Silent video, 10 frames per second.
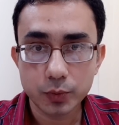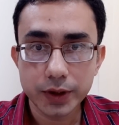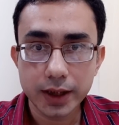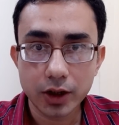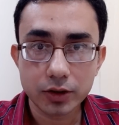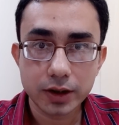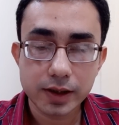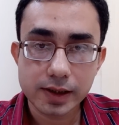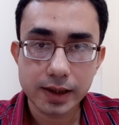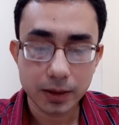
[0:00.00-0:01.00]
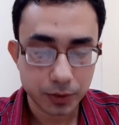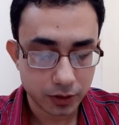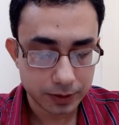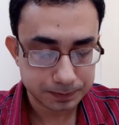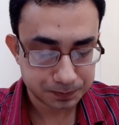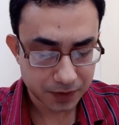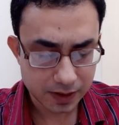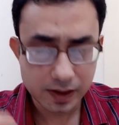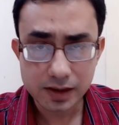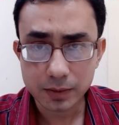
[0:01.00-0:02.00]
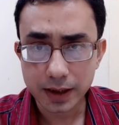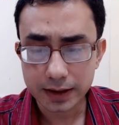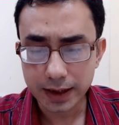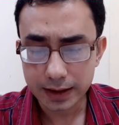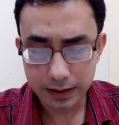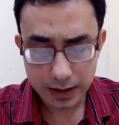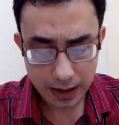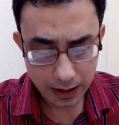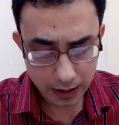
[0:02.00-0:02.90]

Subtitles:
We cannot set up our system like that.